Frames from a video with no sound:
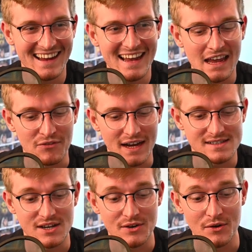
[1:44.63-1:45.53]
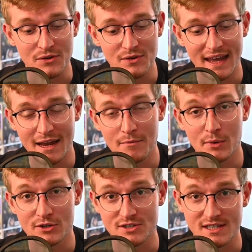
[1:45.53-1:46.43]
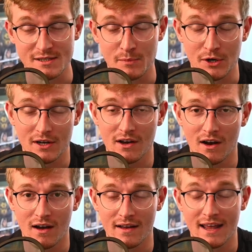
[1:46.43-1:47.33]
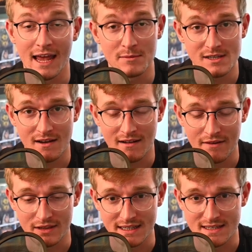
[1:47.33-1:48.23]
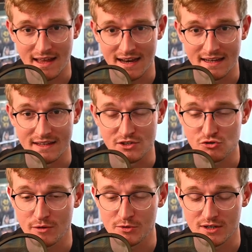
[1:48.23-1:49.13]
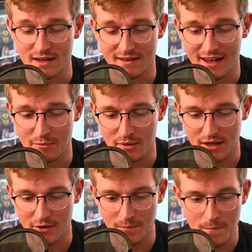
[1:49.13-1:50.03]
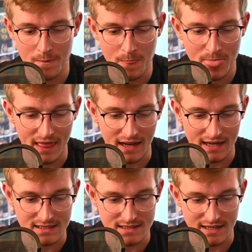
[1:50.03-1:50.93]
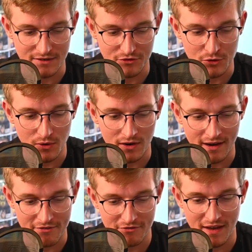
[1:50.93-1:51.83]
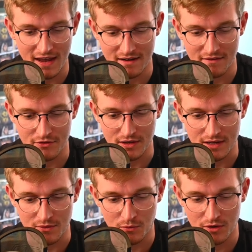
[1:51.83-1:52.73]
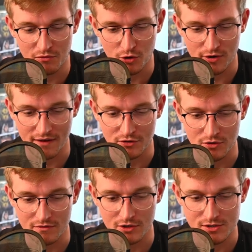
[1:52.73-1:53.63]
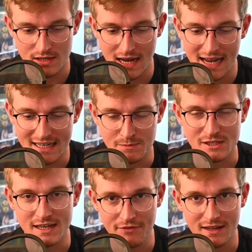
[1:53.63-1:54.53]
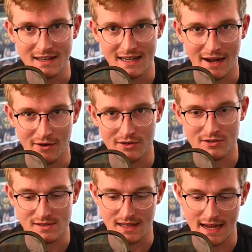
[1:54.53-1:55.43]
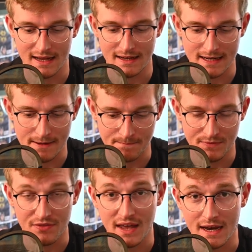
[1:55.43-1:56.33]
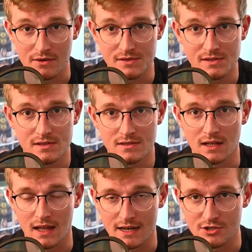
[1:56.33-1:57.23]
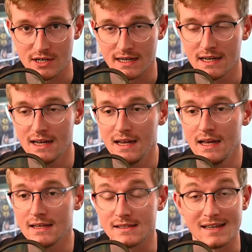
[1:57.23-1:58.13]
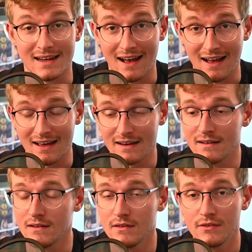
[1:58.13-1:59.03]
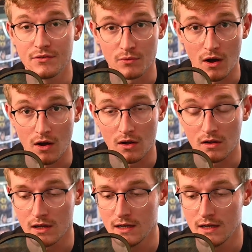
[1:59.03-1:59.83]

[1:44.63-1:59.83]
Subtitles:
If you guys don't know, you can purchase this book on Amazon. I'll have a link to that in the description down below. And if you are a fan of the World of Warcraft universe, specifically characters like Nathanos, Talanji, Zakan, Thrall,